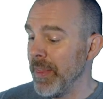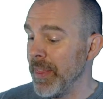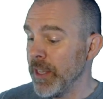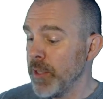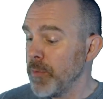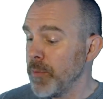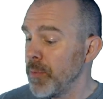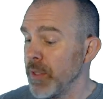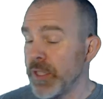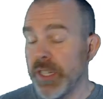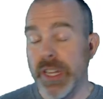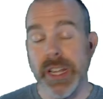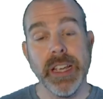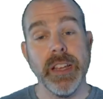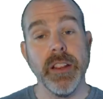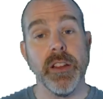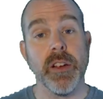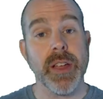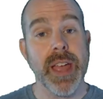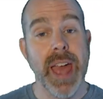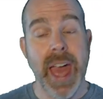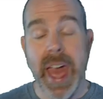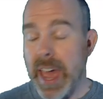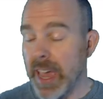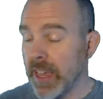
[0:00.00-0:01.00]
This
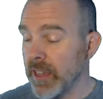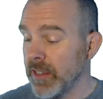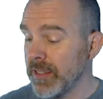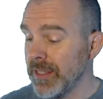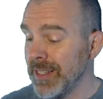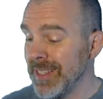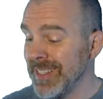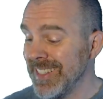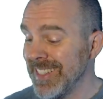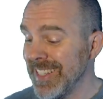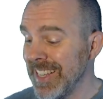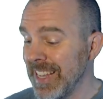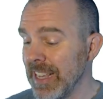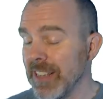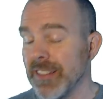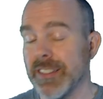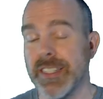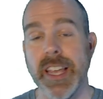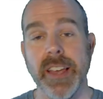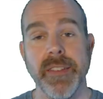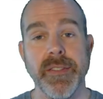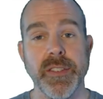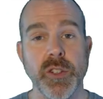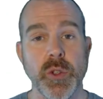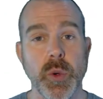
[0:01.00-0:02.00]
particular case, the z is
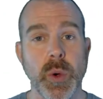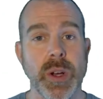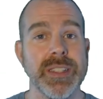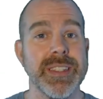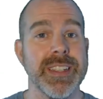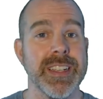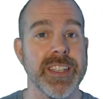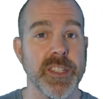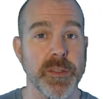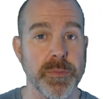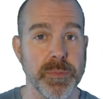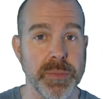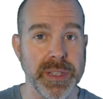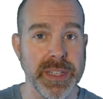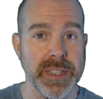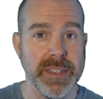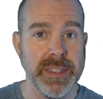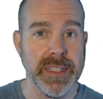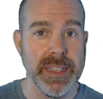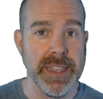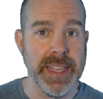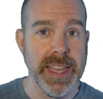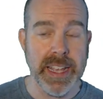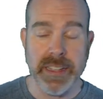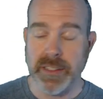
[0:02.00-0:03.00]
given to us
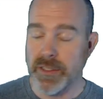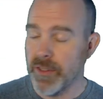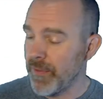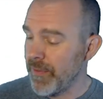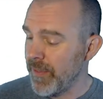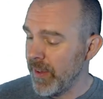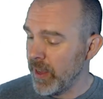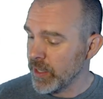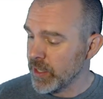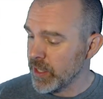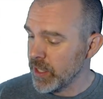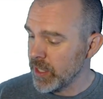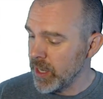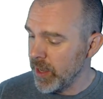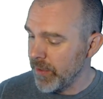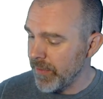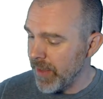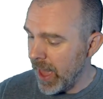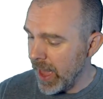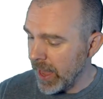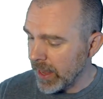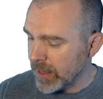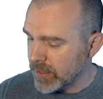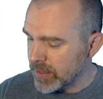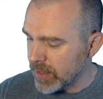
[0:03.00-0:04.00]
explicitly as a function of
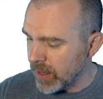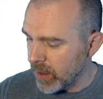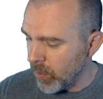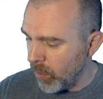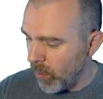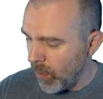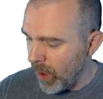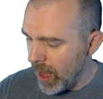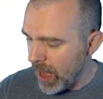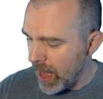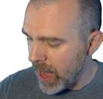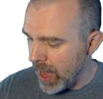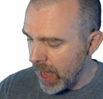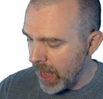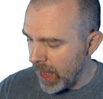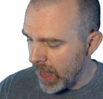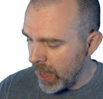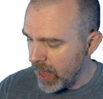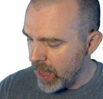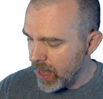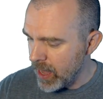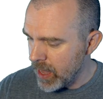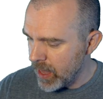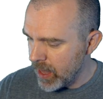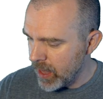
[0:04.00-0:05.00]
x and
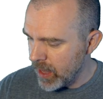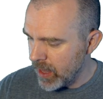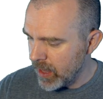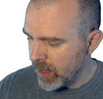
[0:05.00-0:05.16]
y.